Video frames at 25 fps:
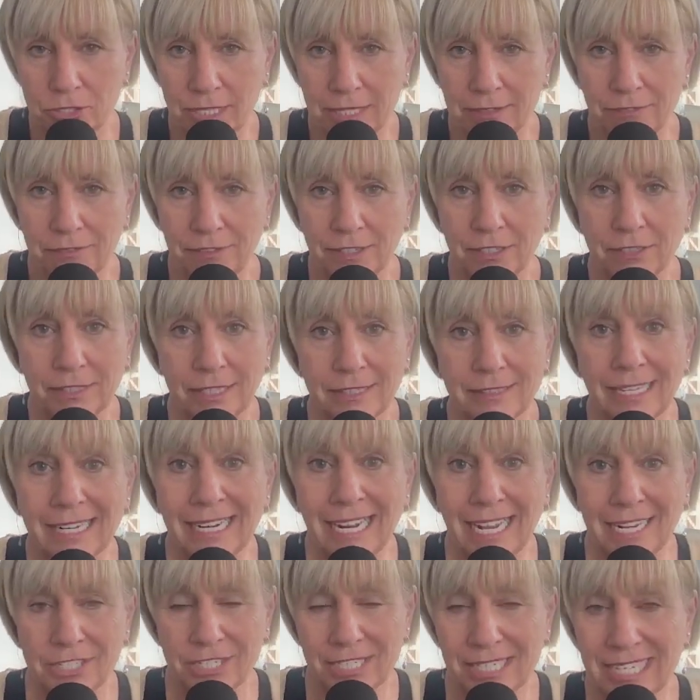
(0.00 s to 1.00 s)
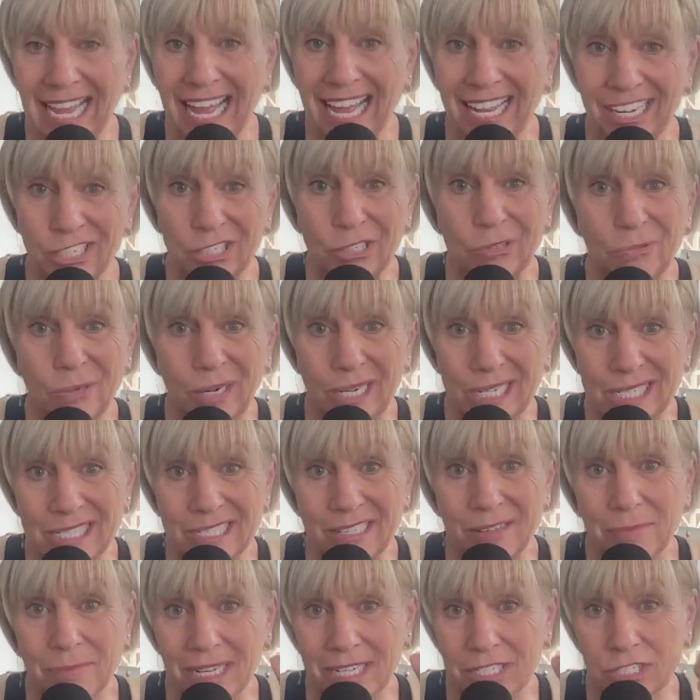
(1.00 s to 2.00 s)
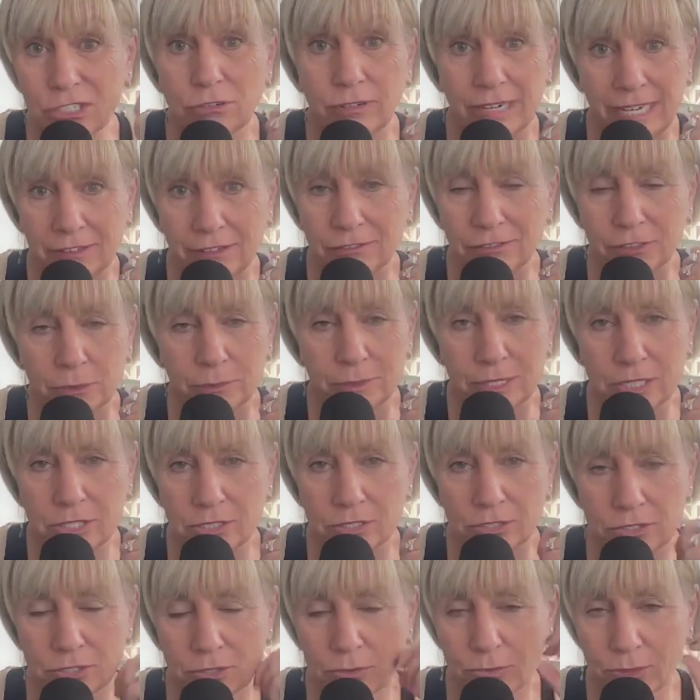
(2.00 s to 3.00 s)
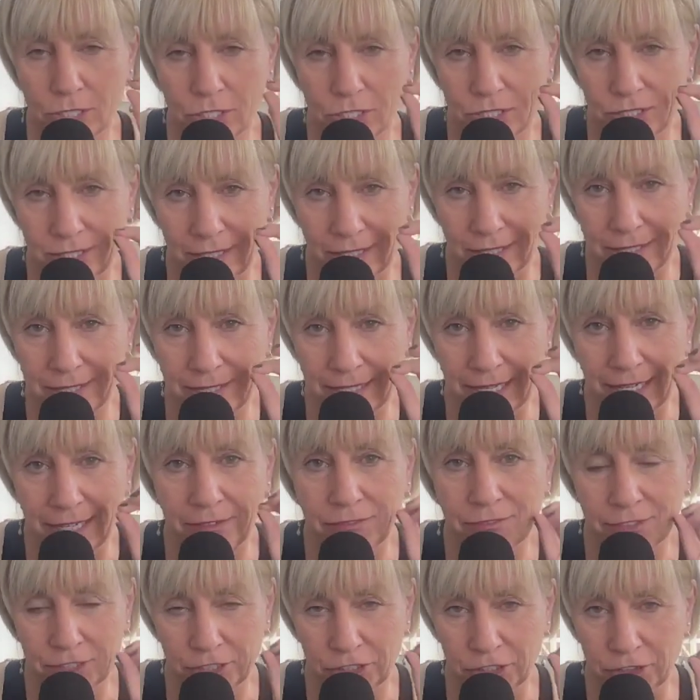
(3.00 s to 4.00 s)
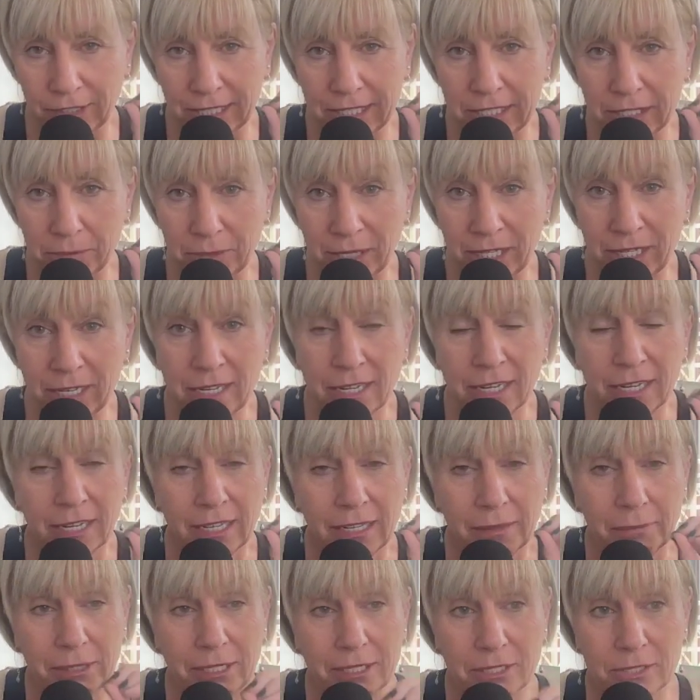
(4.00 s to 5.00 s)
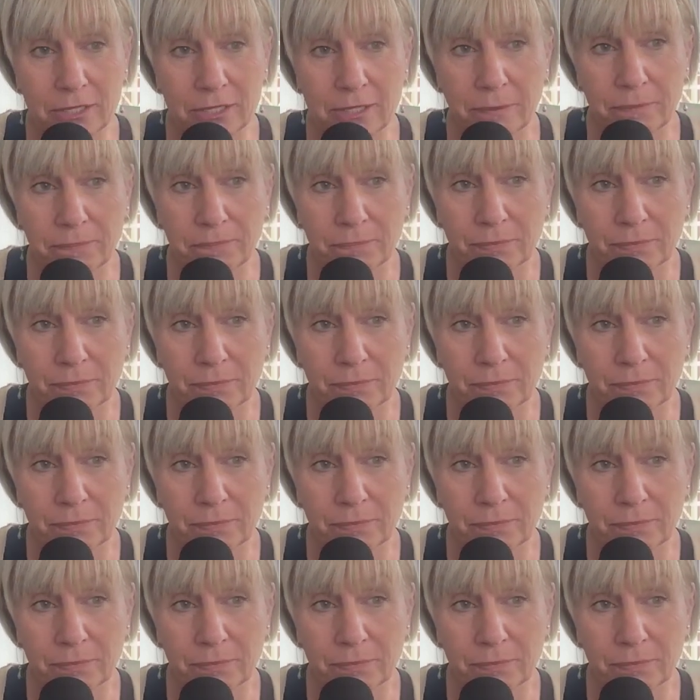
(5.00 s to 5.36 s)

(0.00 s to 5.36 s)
They felt that they had to categorize them as grandfluencers, which to this day frustrates me because